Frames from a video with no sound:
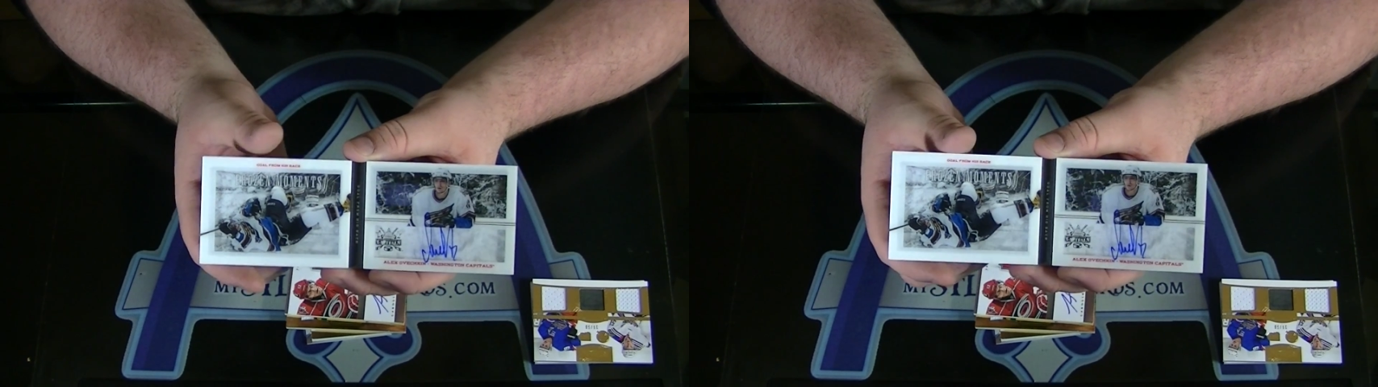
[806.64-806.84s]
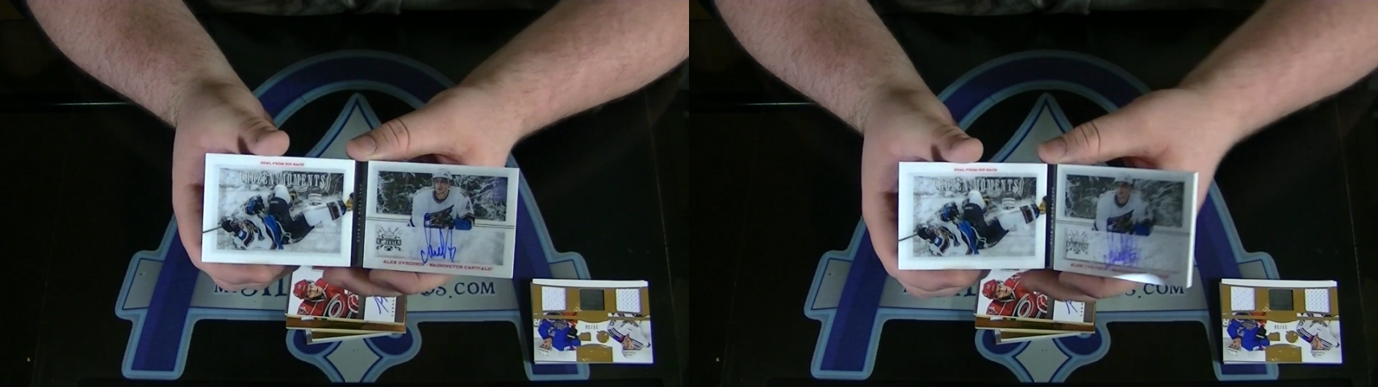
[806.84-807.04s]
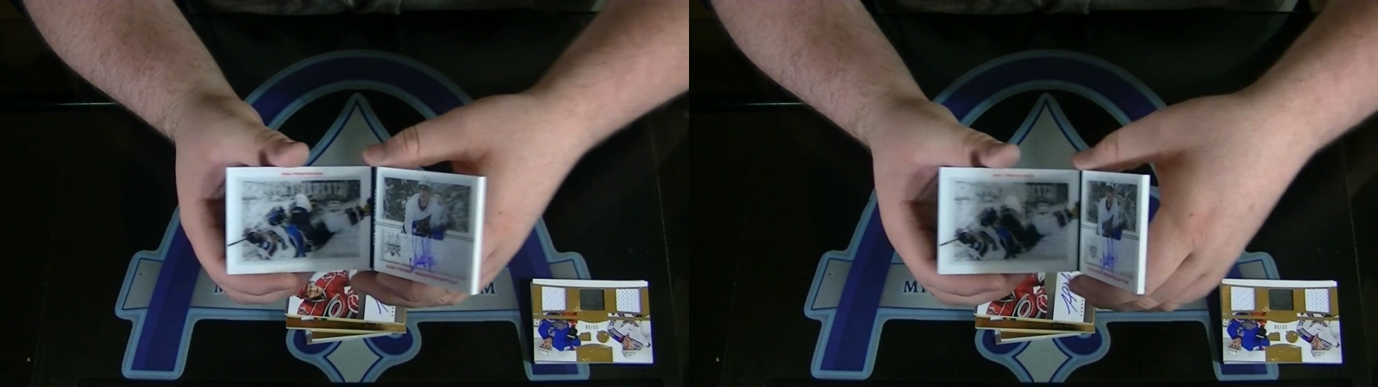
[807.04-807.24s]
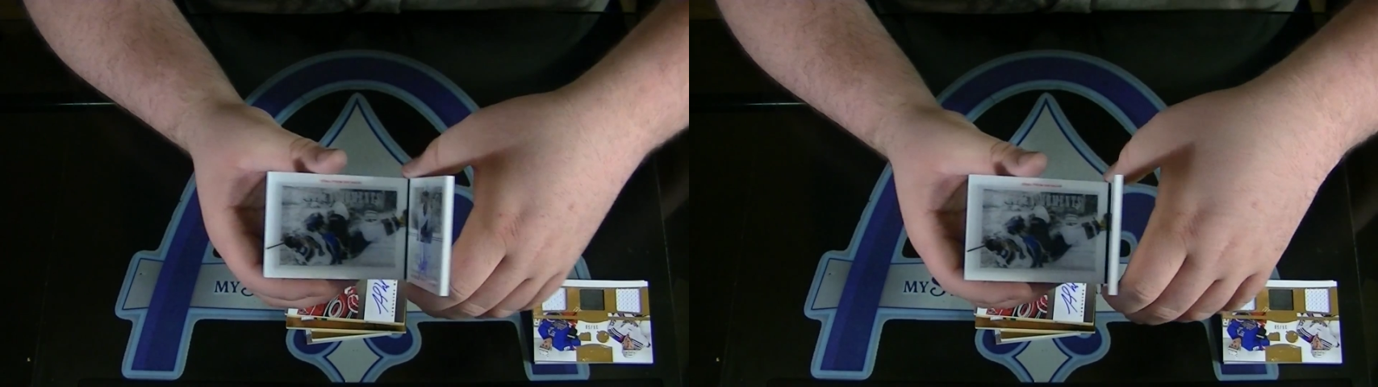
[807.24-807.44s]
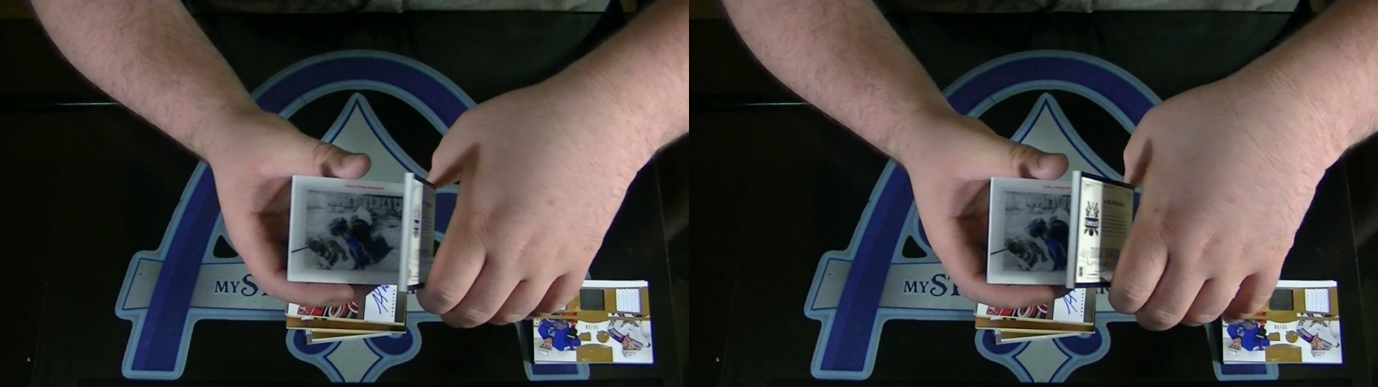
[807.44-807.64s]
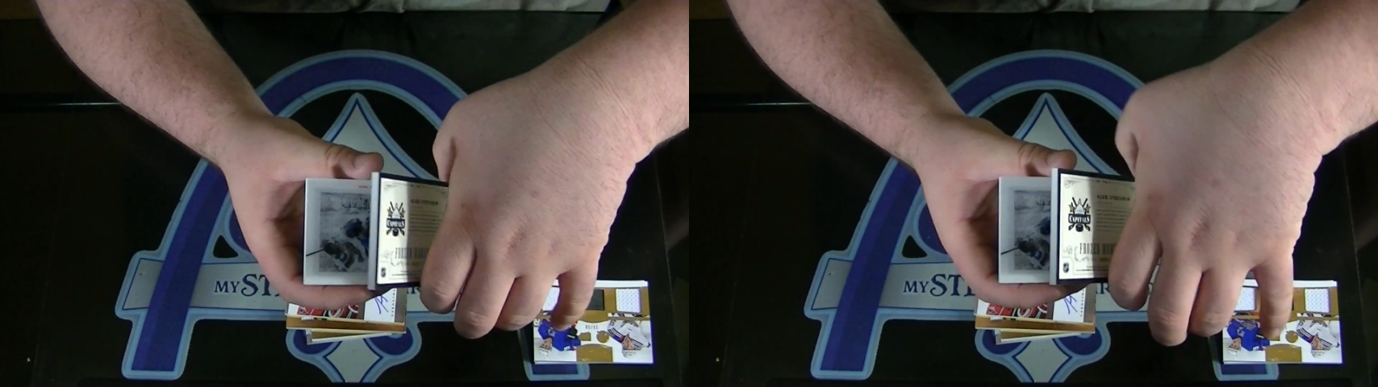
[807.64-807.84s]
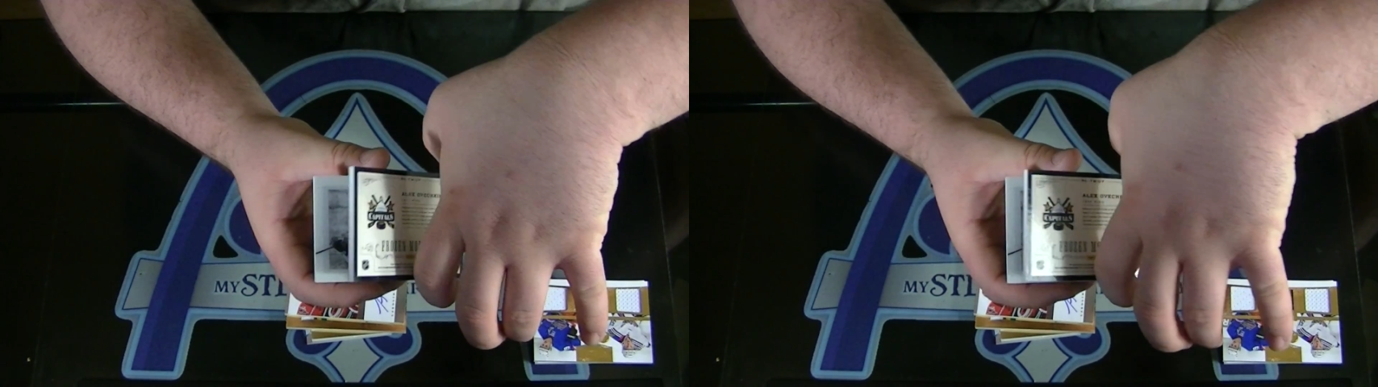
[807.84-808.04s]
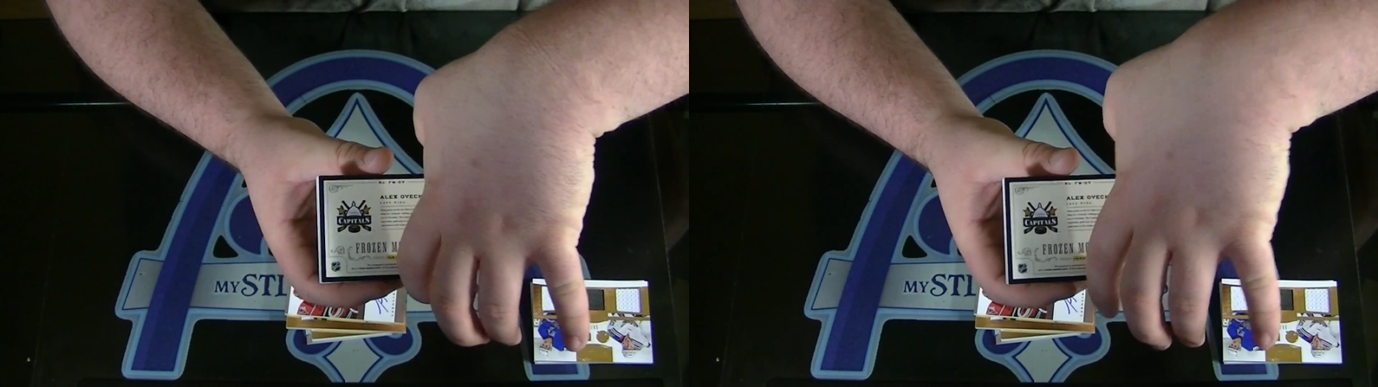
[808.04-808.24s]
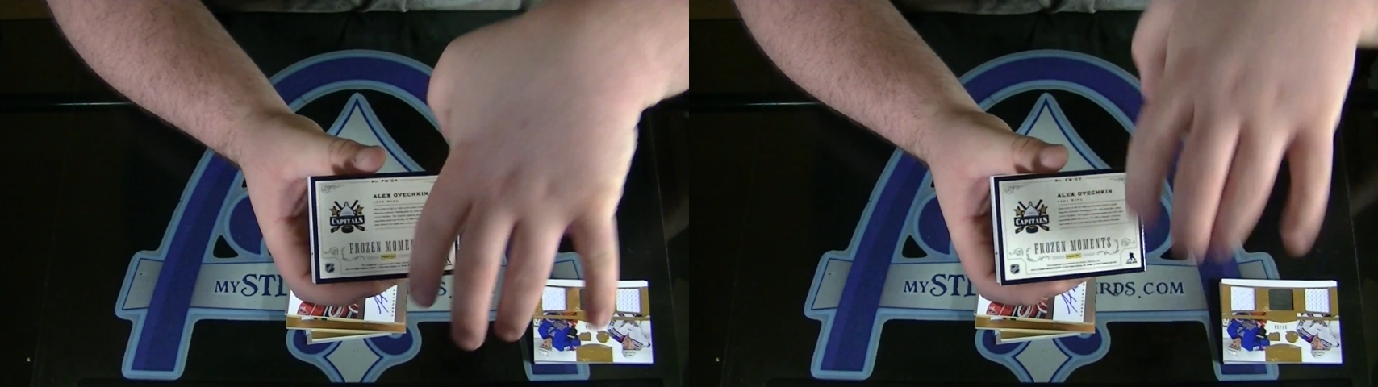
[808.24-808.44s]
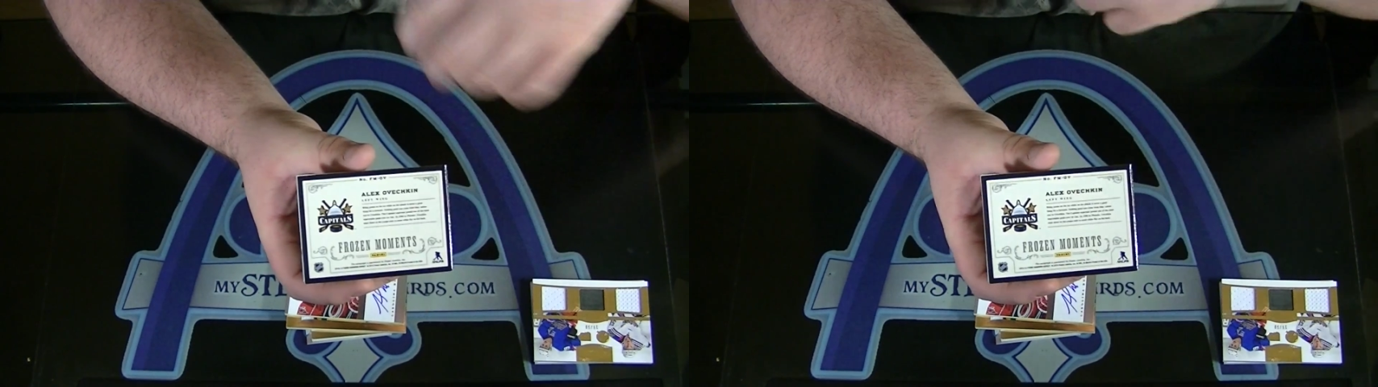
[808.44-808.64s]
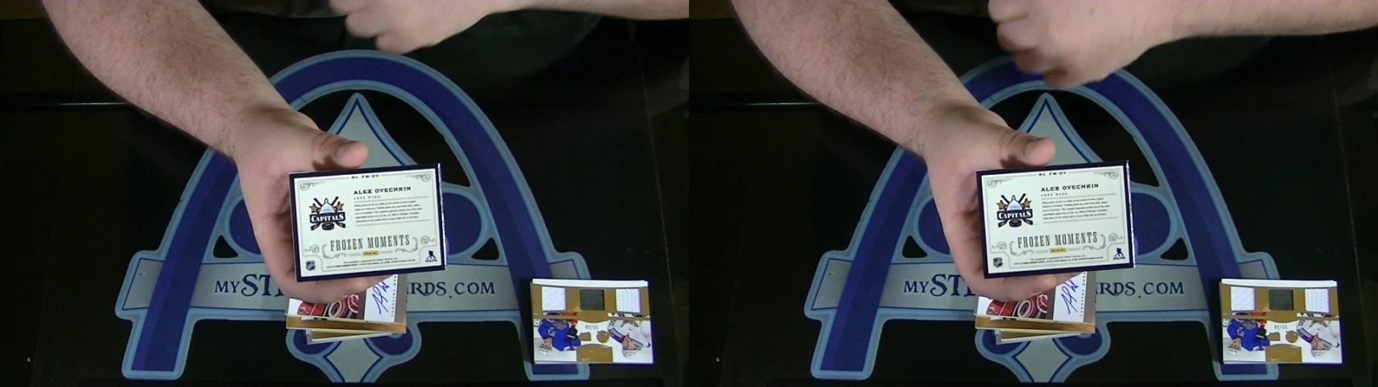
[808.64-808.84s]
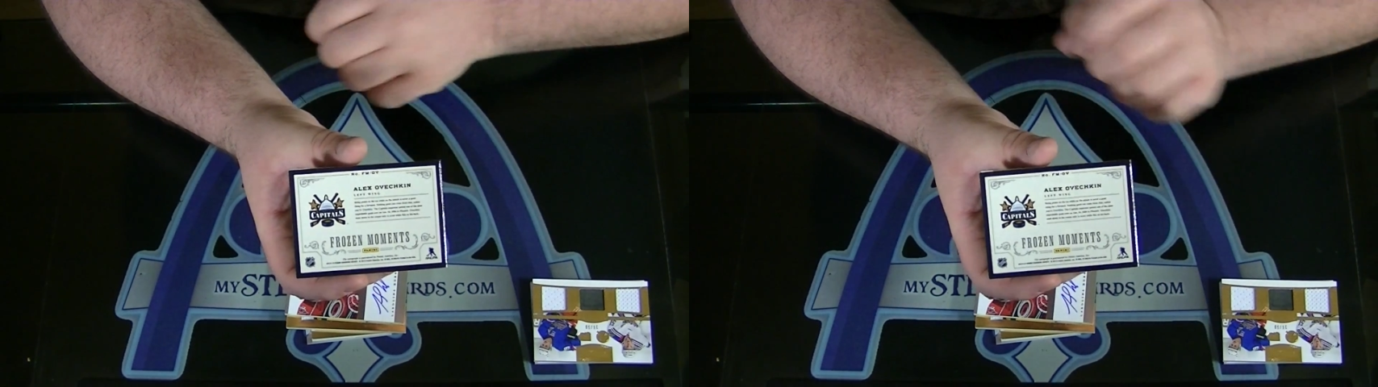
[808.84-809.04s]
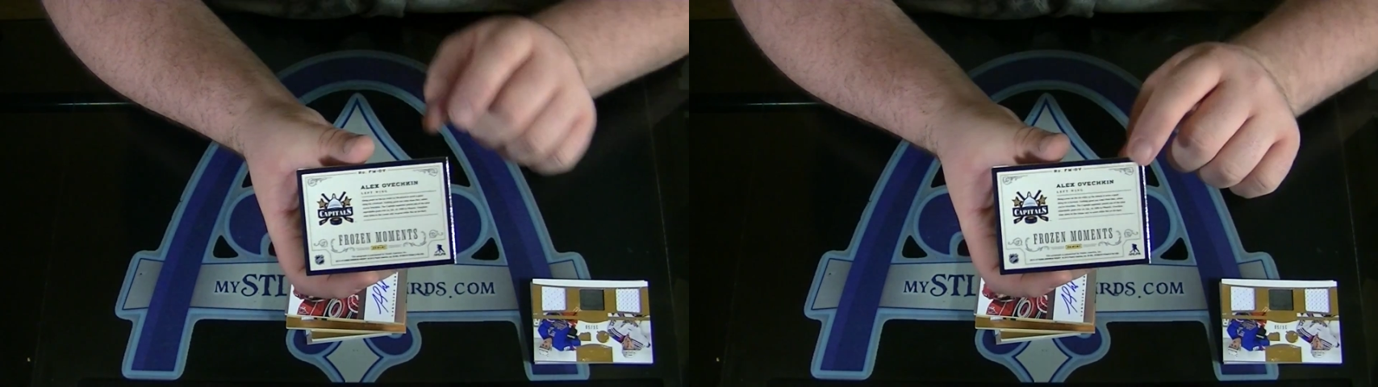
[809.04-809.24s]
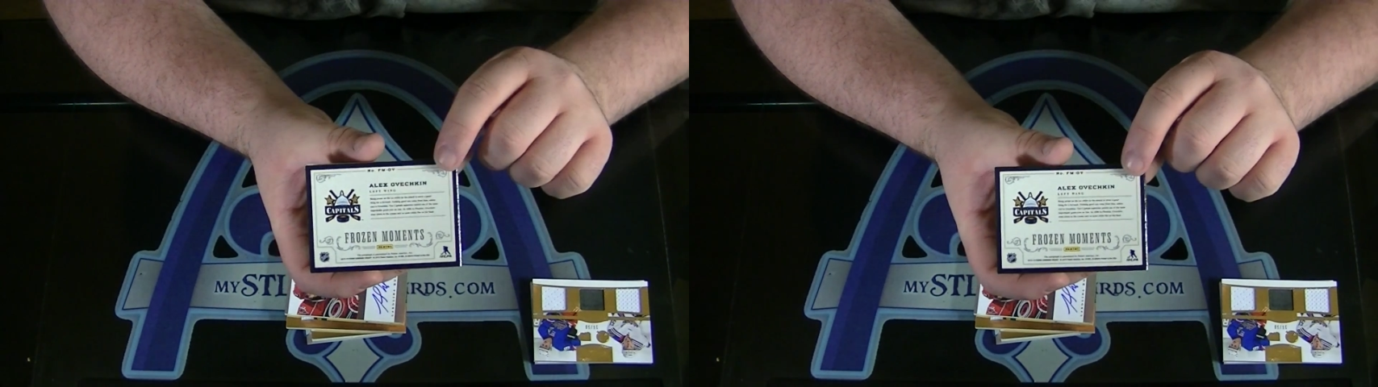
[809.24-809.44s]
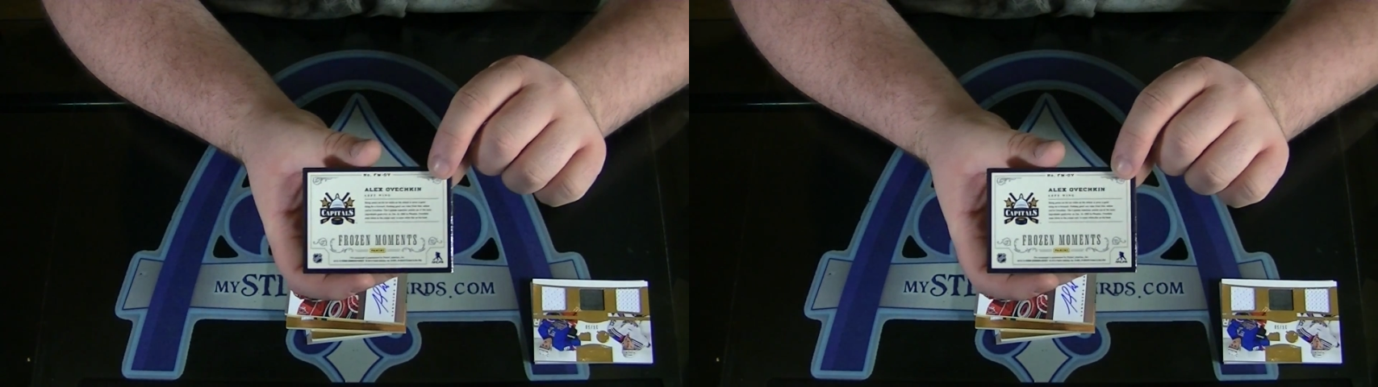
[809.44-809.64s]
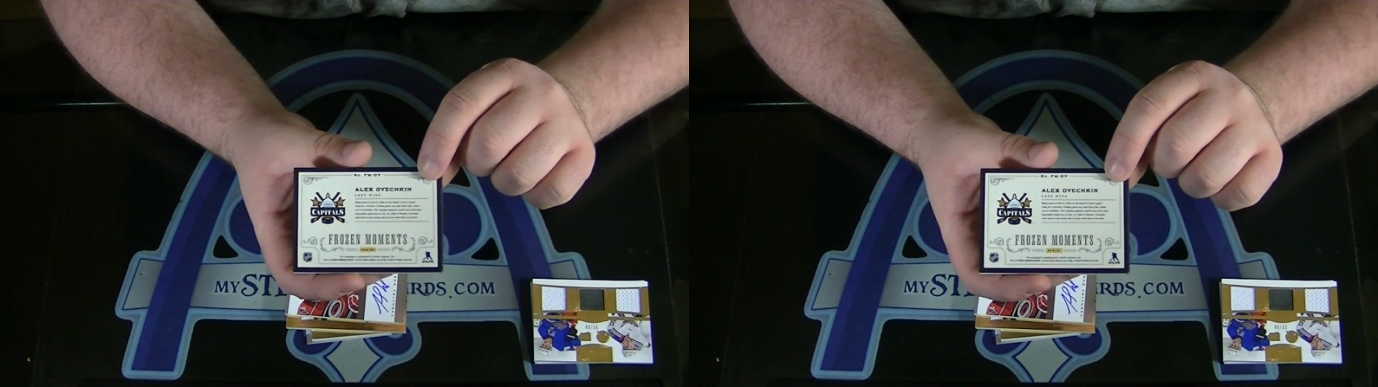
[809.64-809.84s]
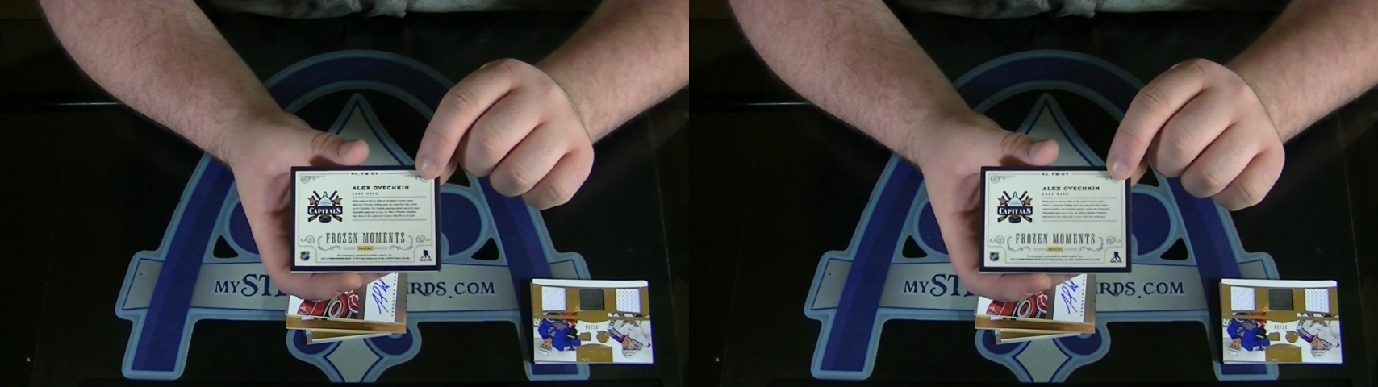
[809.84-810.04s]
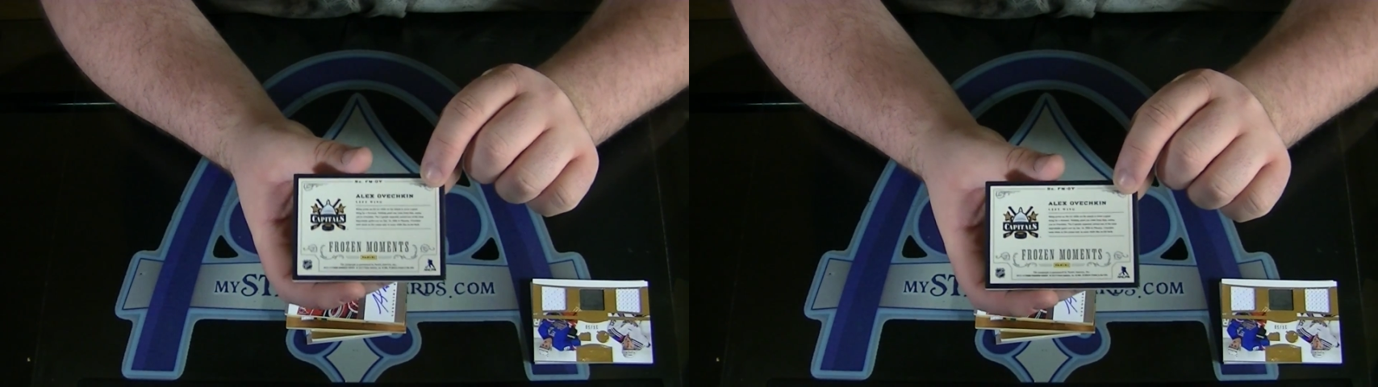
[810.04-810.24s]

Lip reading: (no speaker visible)